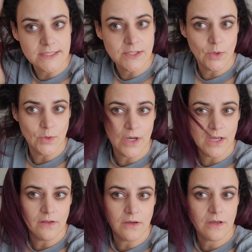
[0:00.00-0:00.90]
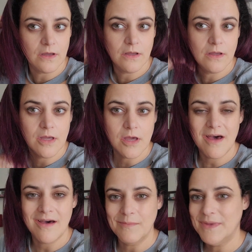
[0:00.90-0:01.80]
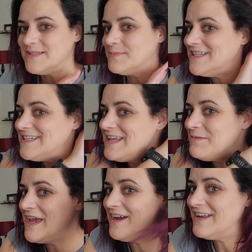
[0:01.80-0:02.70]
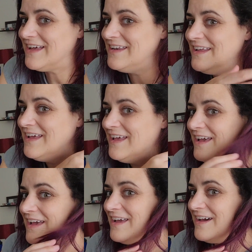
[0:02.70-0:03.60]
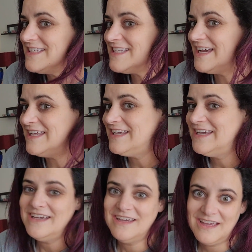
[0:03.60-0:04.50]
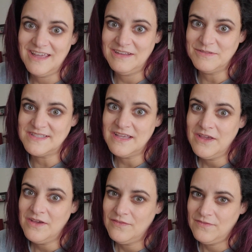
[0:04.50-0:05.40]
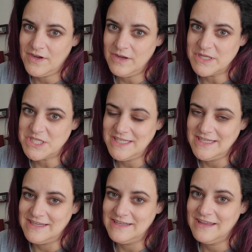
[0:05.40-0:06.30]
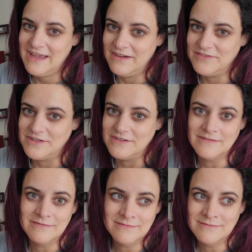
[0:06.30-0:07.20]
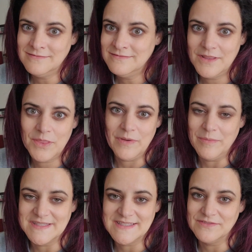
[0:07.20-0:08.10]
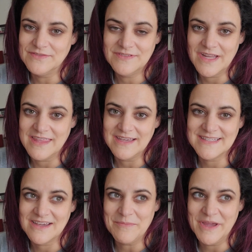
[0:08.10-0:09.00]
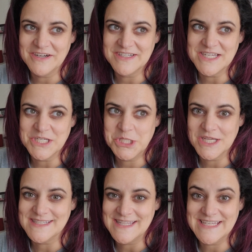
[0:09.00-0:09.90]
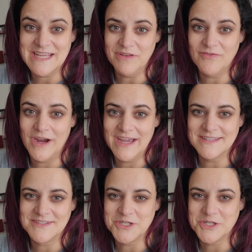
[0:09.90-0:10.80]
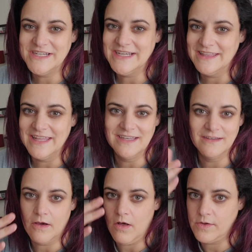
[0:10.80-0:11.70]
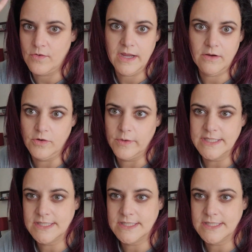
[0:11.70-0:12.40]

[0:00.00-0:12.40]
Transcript: So I look a hot mess, but I did get my hair done and I got it dyed, and it was very much needed after 3 months of nothing, because I got my hair done just the day before I had surgery, and then all the gray grew in.